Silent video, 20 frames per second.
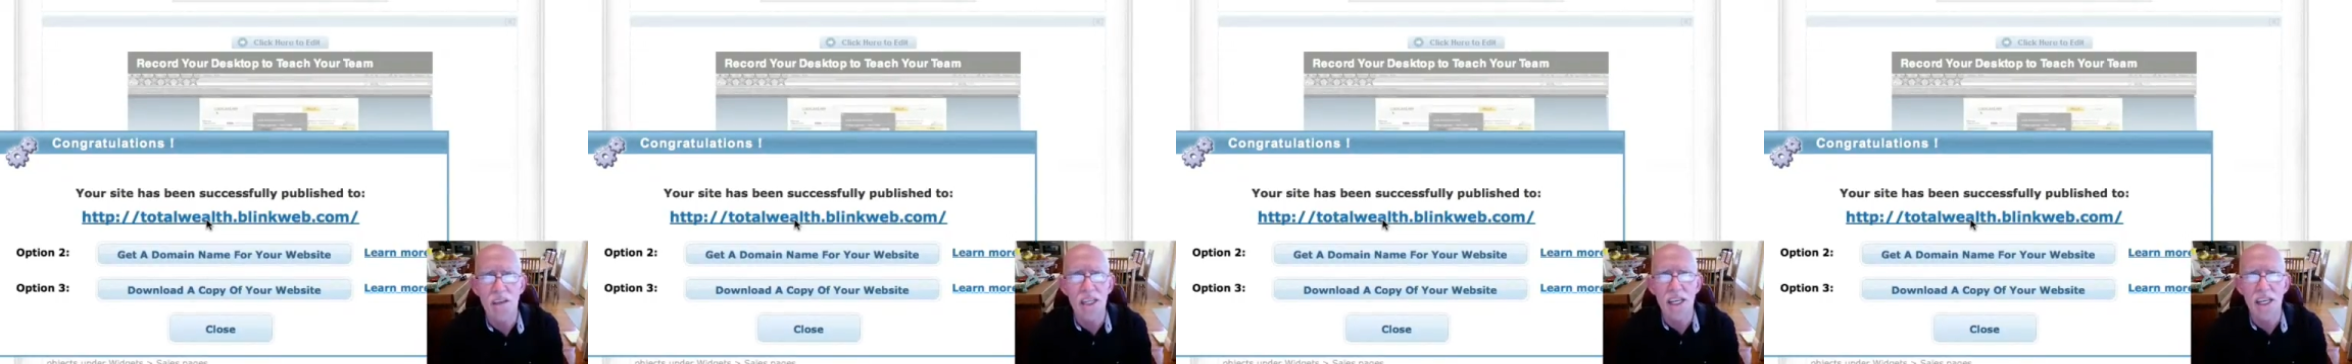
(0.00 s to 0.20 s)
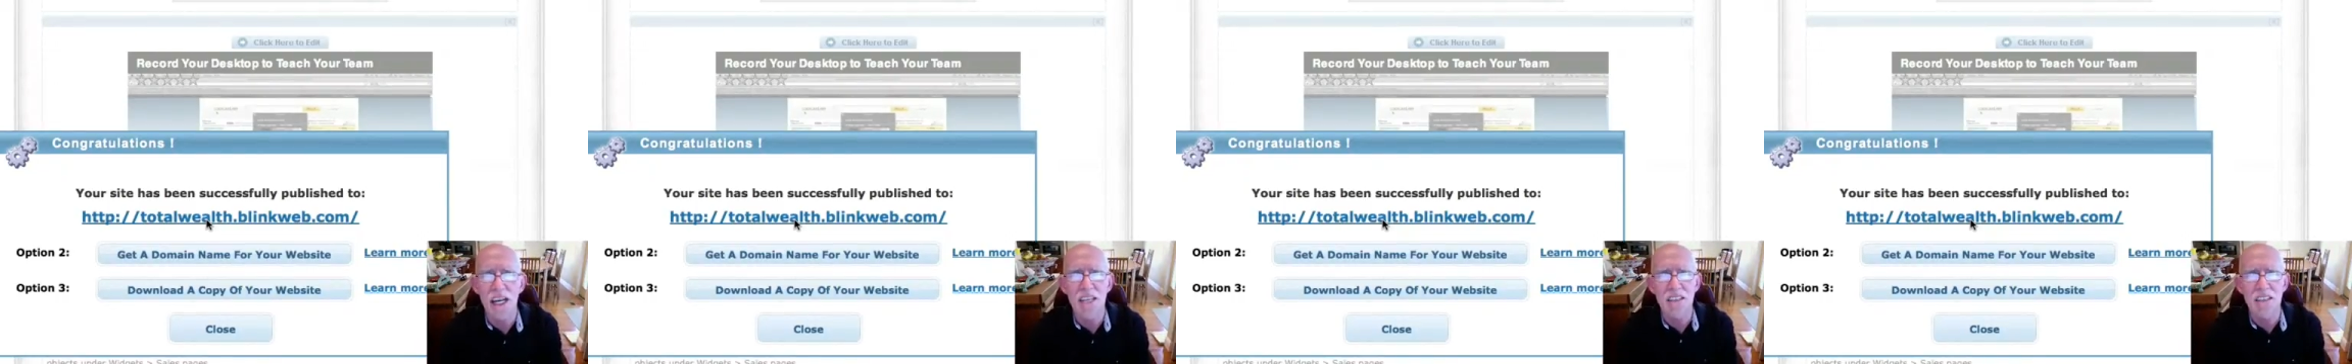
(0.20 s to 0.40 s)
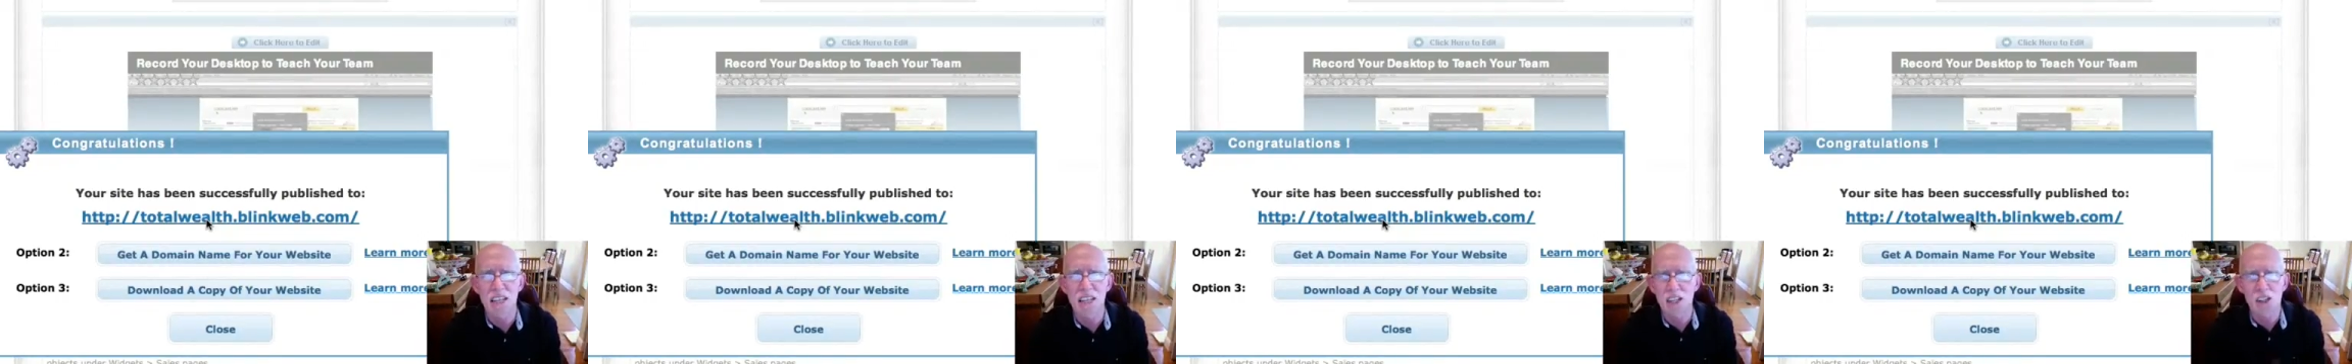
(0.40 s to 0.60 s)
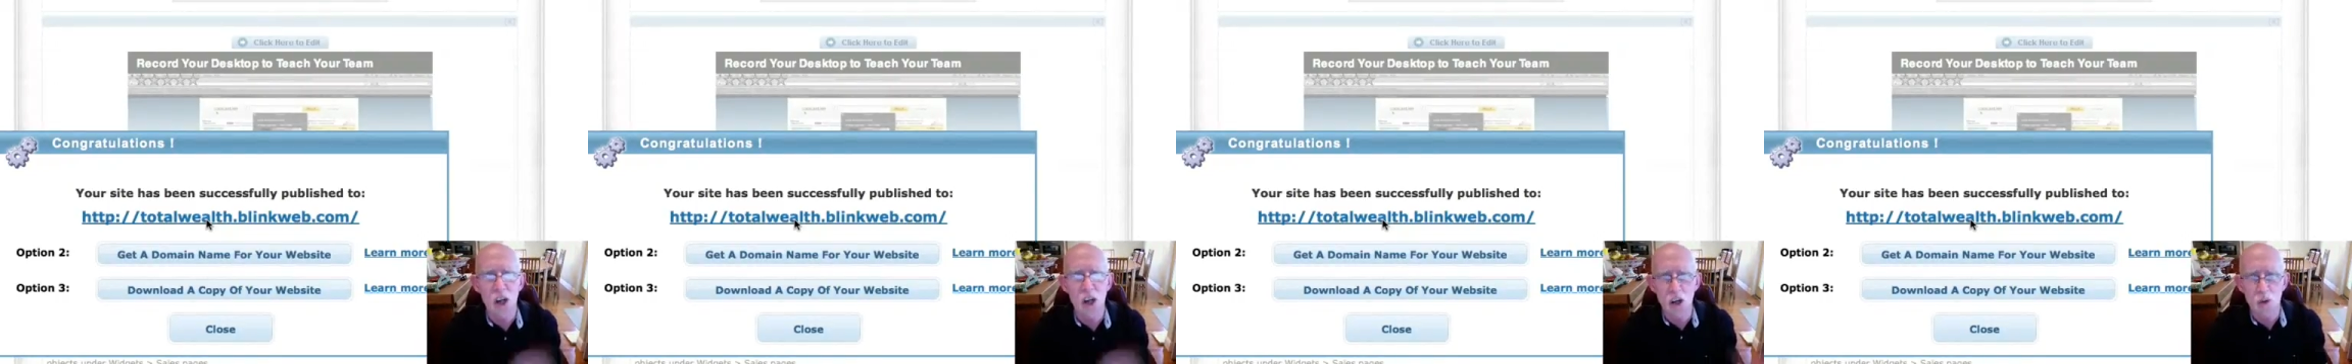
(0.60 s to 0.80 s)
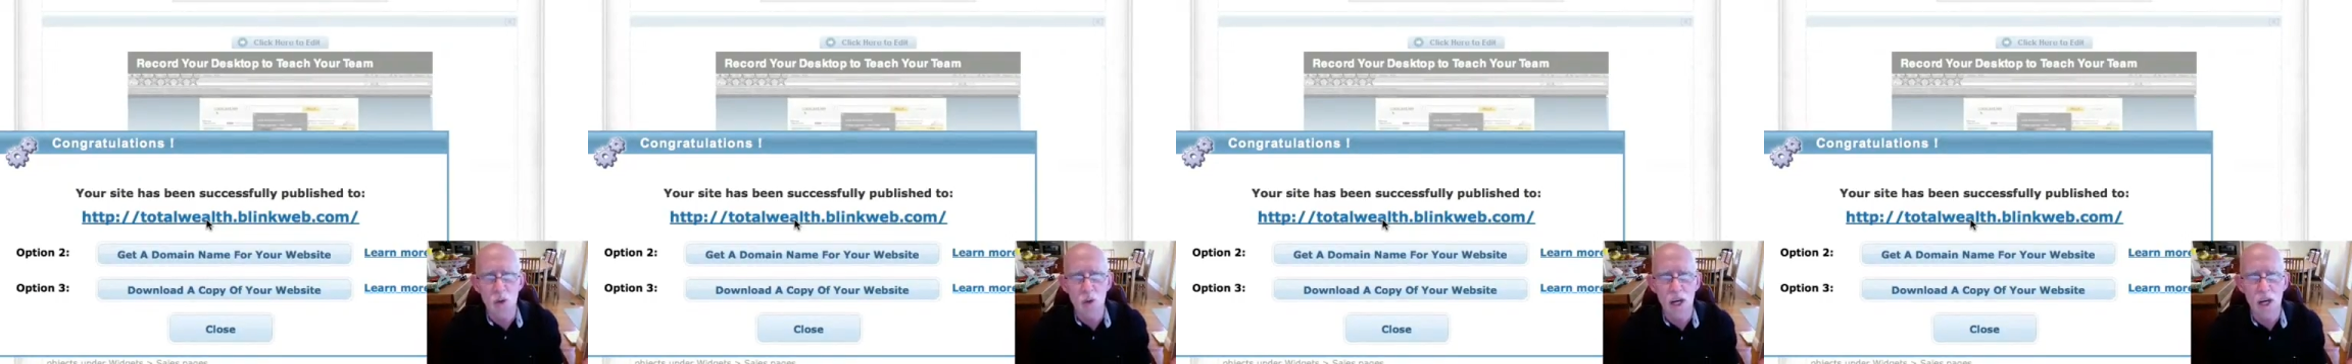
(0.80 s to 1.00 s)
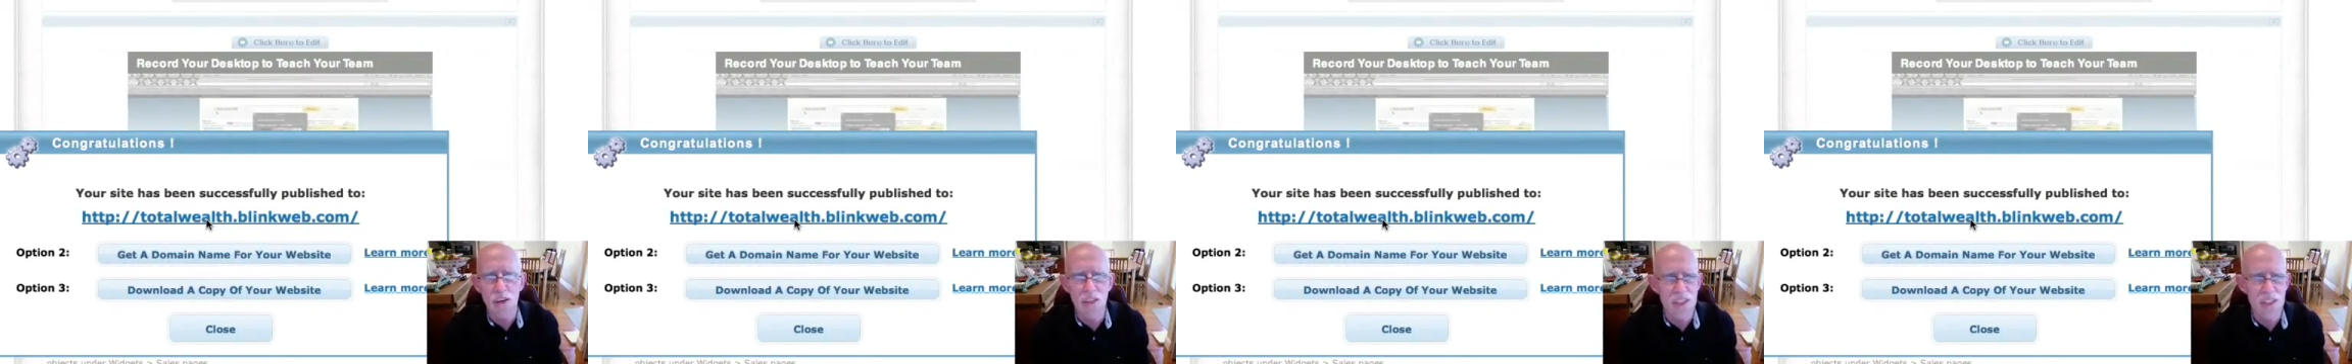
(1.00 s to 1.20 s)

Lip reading: And I said Total Wealth.